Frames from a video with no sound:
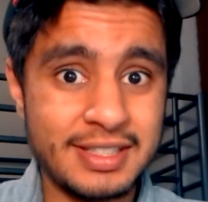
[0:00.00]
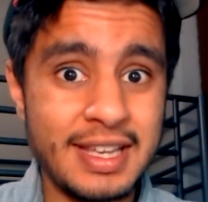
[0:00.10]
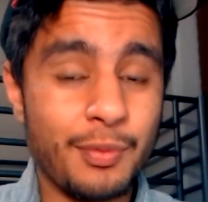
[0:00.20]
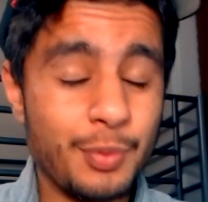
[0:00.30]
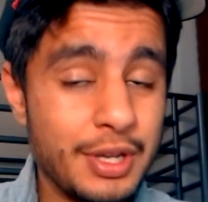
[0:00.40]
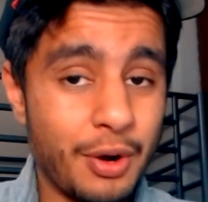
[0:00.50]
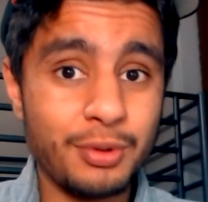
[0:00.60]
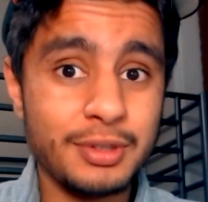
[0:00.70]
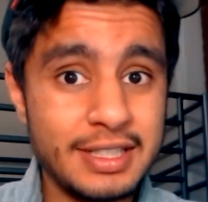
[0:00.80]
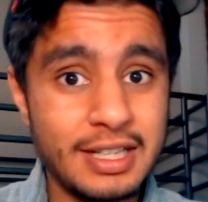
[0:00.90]
we
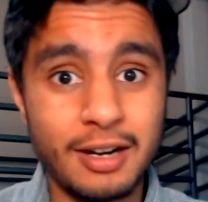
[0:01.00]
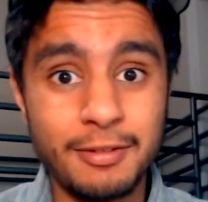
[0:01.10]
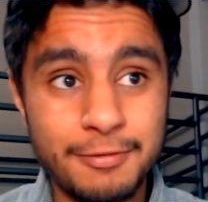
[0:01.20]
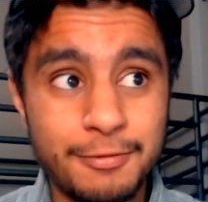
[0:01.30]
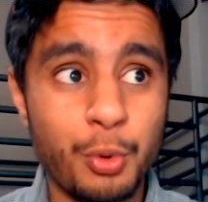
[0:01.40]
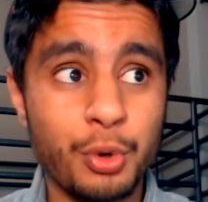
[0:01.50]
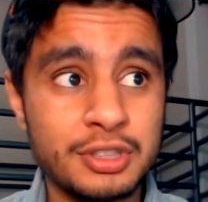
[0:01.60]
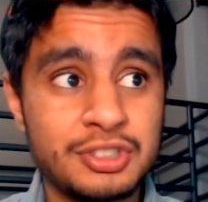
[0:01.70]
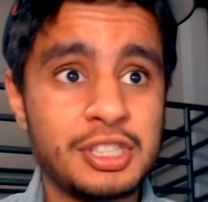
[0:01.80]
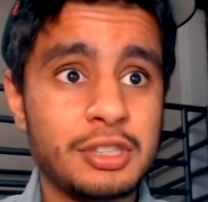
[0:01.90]
only got 4
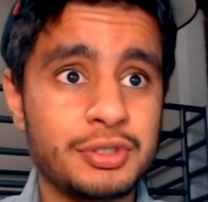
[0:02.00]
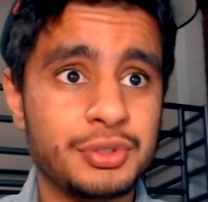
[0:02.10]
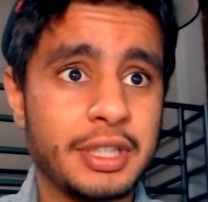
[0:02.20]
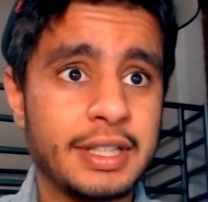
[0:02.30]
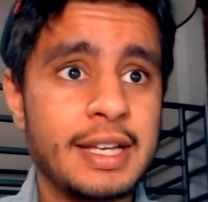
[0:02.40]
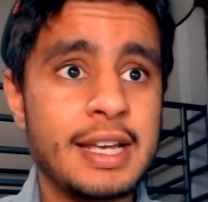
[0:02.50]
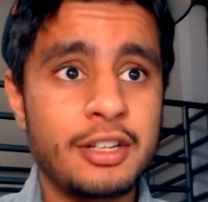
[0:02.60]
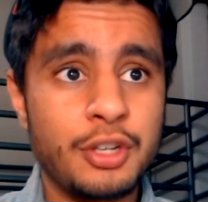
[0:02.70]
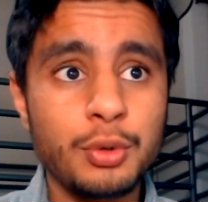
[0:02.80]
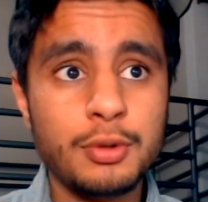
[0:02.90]
children.
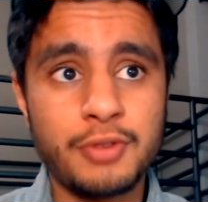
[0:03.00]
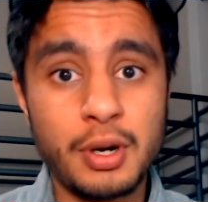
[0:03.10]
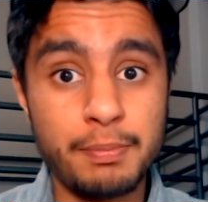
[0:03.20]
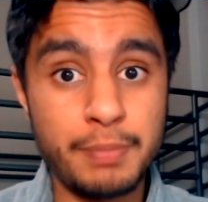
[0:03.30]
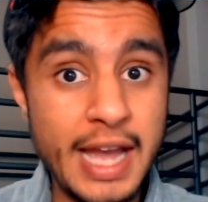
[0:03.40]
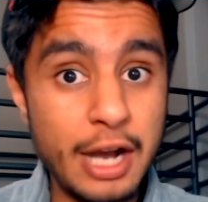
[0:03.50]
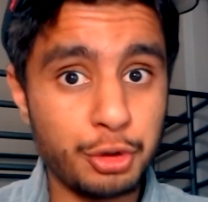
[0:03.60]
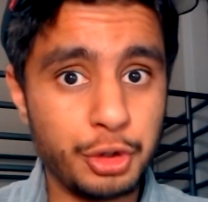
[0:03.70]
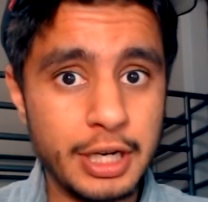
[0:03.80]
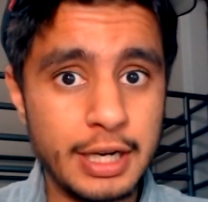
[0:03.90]
2 from
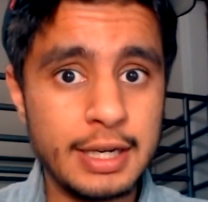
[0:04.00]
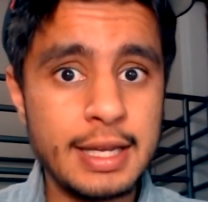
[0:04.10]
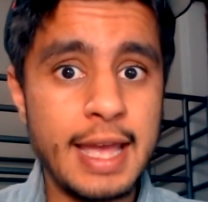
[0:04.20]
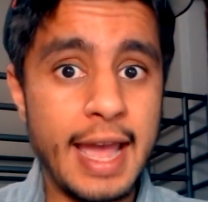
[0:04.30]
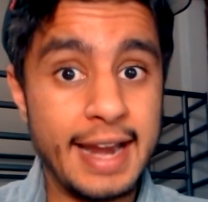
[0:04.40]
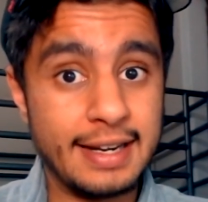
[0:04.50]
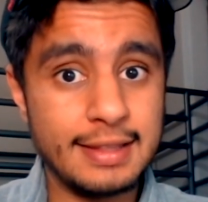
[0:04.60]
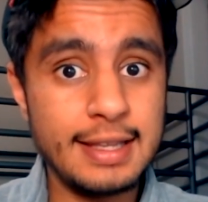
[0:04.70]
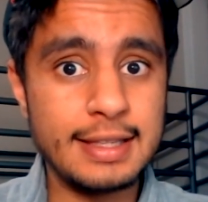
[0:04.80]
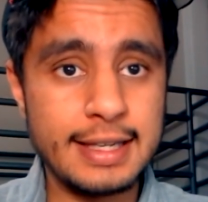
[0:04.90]
Byakuya and
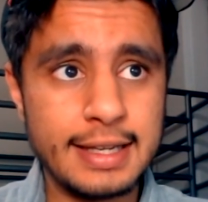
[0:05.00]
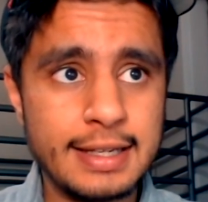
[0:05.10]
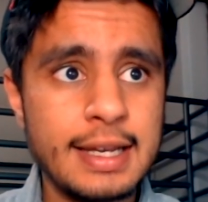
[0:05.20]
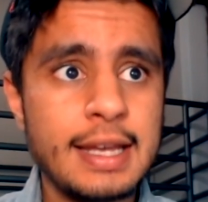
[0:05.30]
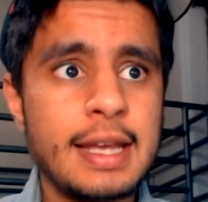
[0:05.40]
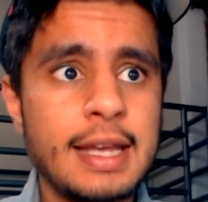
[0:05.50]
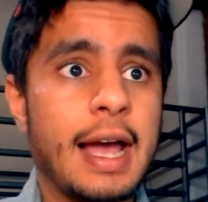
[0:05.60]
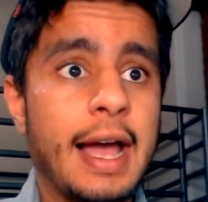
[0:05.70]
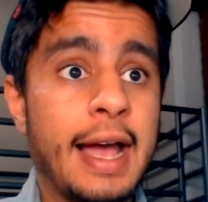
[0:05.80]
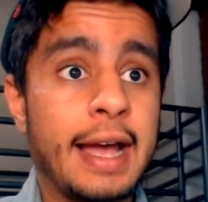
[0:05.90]
Lillian,
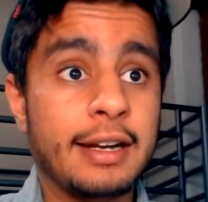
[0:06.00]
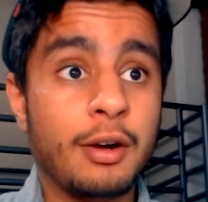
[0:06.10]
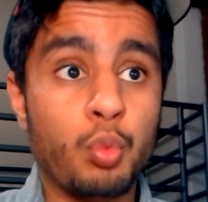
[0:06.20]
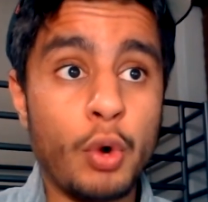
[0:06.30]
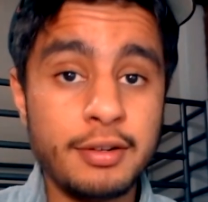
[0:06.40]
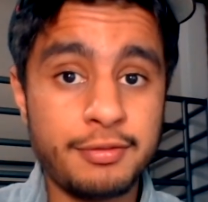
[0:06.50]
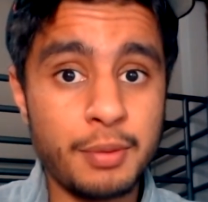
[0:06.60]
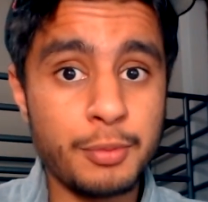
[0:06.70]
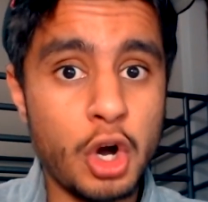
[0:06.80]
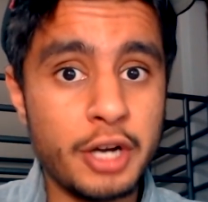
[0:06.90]
and 1 from
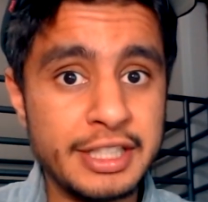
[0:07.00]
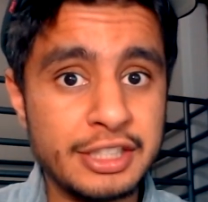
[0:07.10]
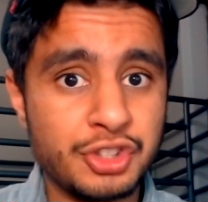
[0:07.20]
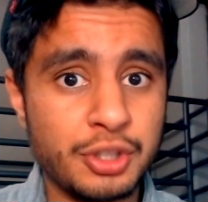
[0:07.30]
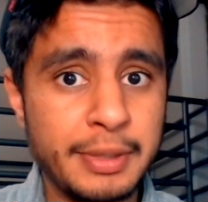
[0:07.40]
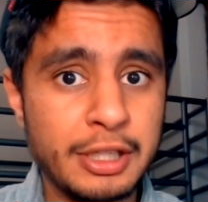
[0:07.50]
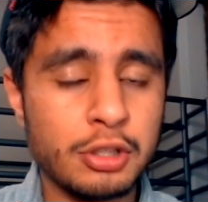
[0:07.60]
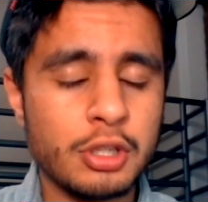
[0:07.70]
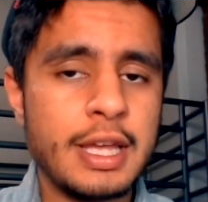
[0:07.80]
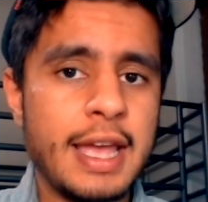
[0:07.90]
Connie and Shamil,
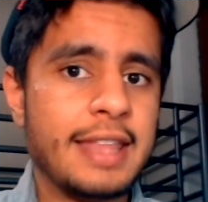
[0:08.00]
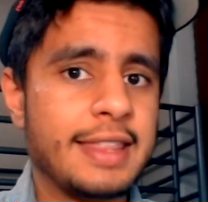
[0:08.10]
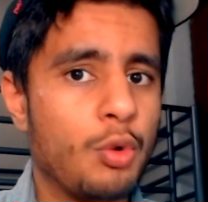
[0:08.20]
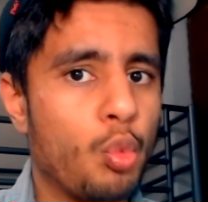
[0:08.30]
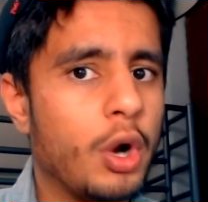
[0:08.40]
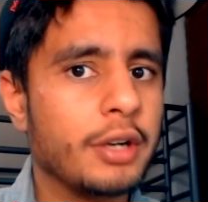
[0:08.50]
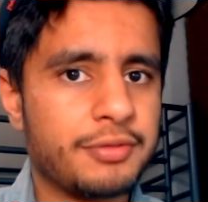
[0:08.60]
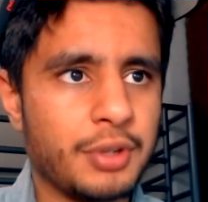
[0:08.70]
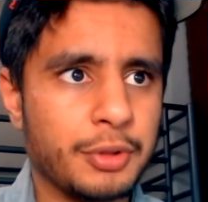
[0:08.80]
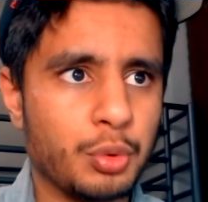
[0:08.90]
and then 1
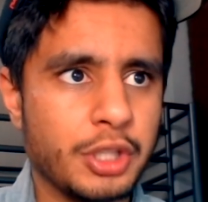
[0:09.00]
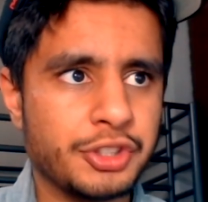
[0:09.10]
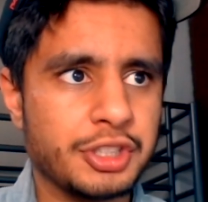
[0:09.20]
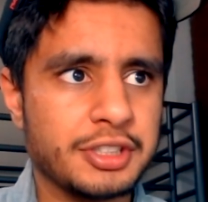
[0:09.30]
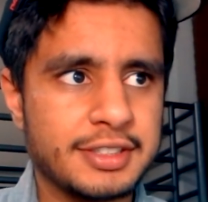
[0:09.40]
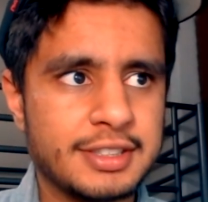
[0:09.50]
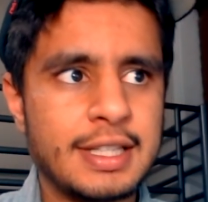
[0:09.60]
from the Russians.